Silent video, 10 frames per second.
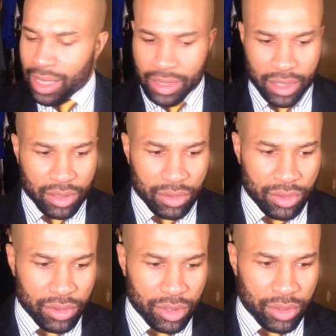I think
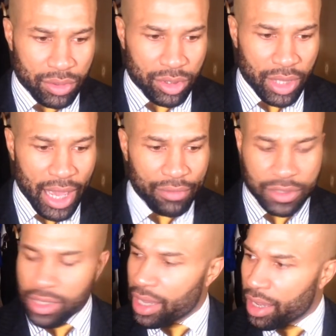you have
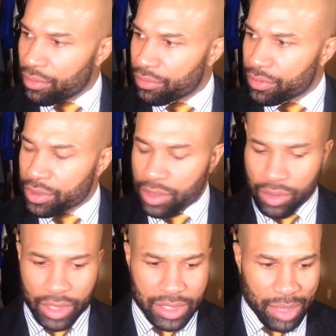to have, you
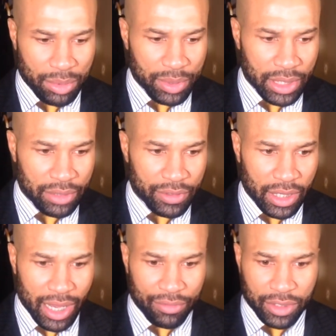know, that type of belief and
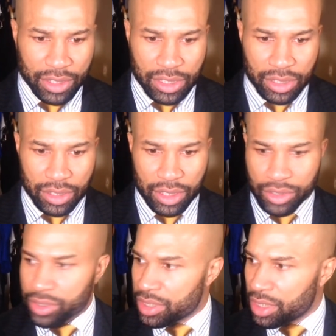confidence in
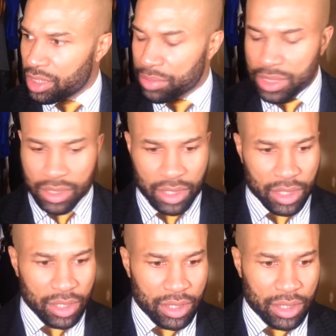your team
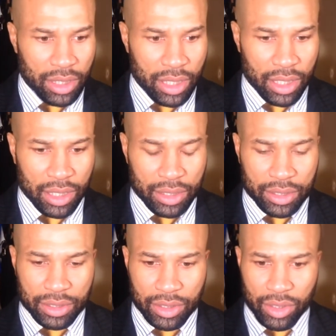
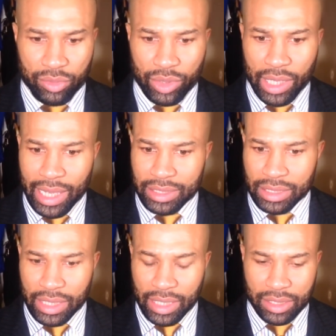and
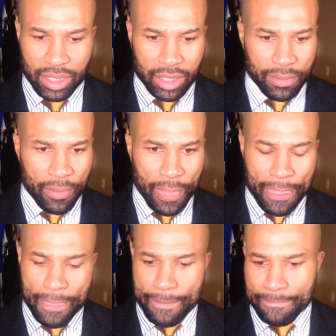realizing that,
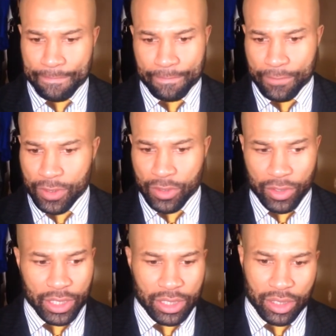
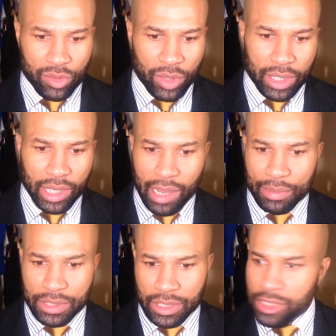anything you want to
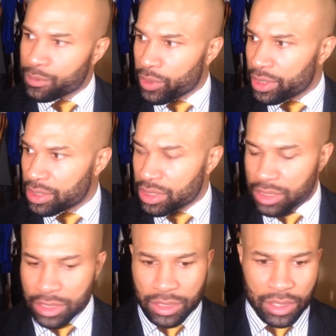accomplish at this point in the
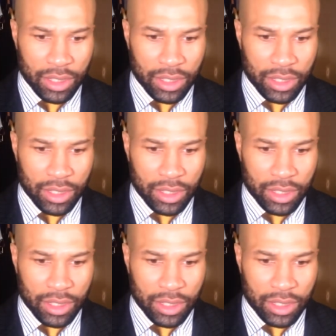season,